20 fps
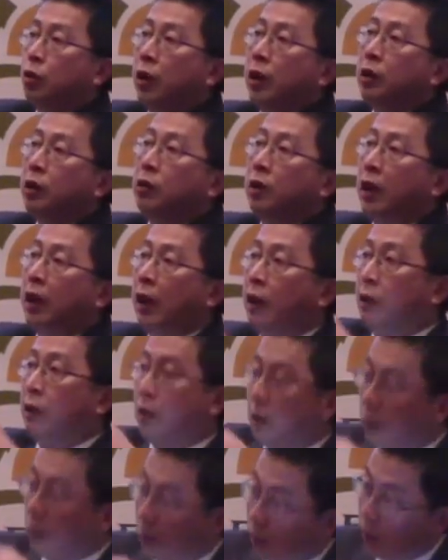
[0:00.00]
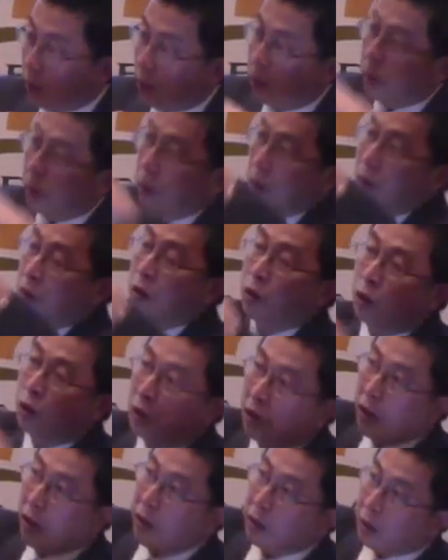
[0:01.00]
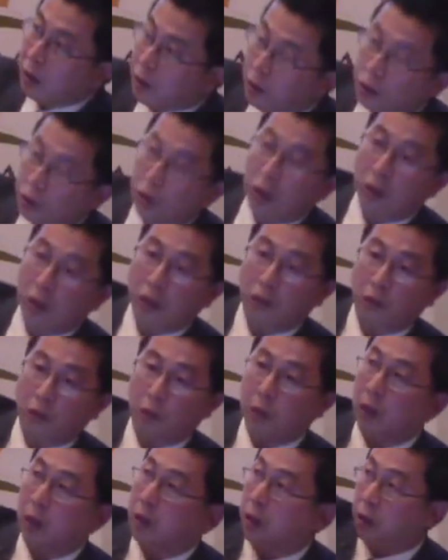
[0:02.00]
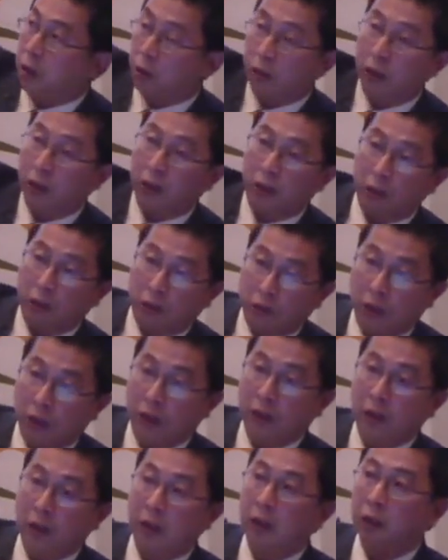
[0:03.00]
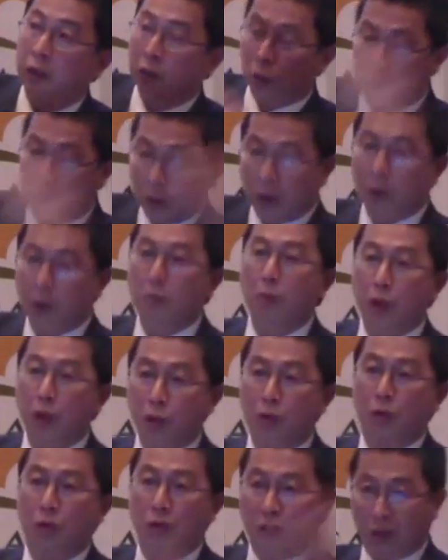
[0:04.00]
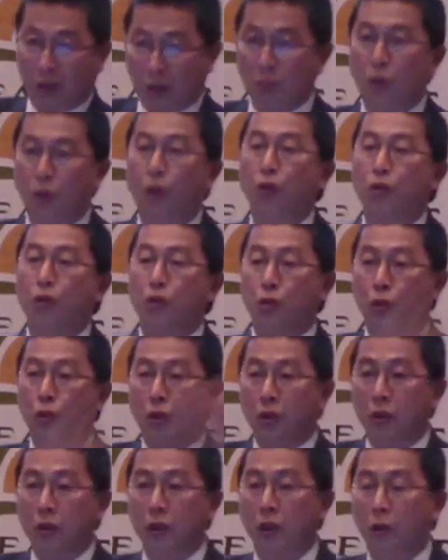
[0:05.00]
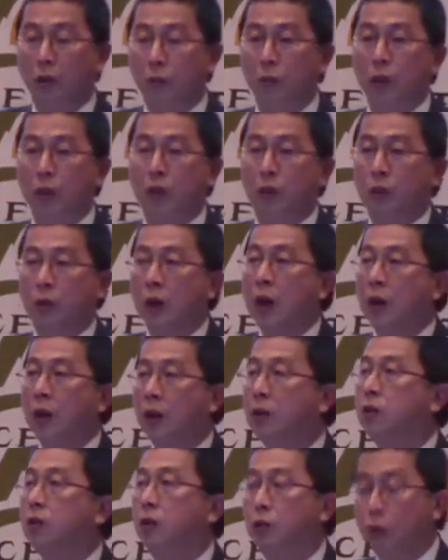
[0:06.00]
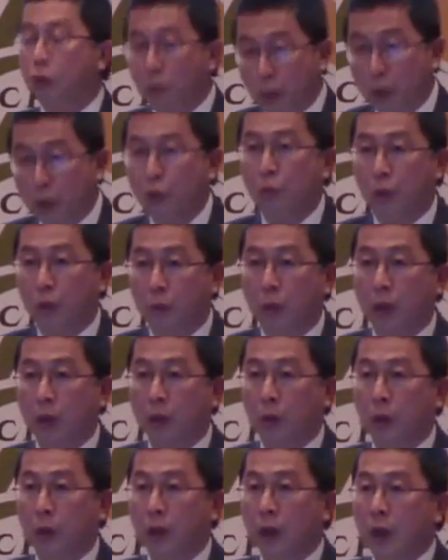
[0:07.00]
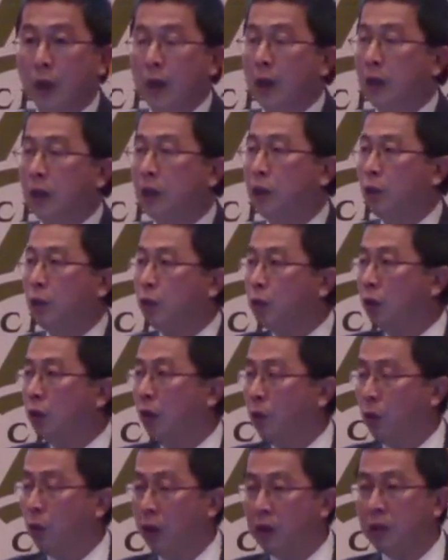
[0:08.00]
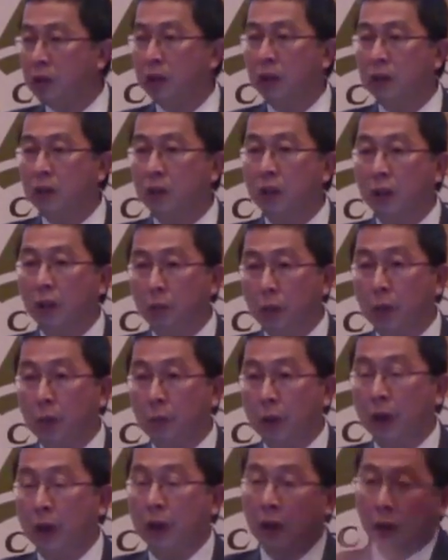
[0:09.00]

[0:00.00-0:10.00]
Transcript: to try to get the light that is shining from the Earth to get the reflected light so we can measure some control on the albedo. That's a good measurement, by the way. They used to have one station at